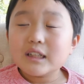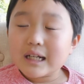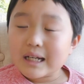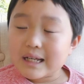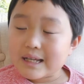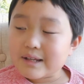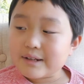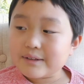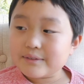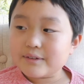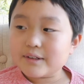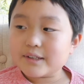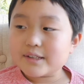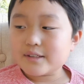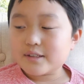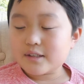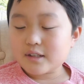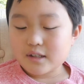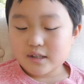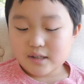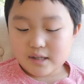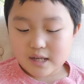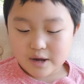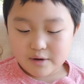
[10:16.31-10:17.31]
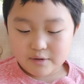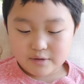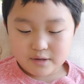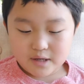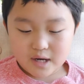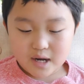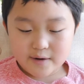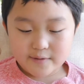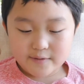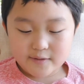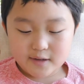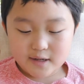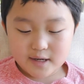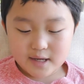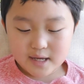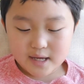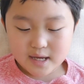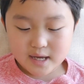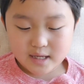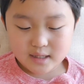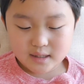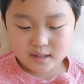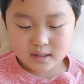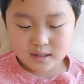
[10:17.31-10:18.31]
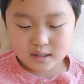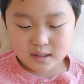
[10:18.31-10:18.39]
in return they would never hit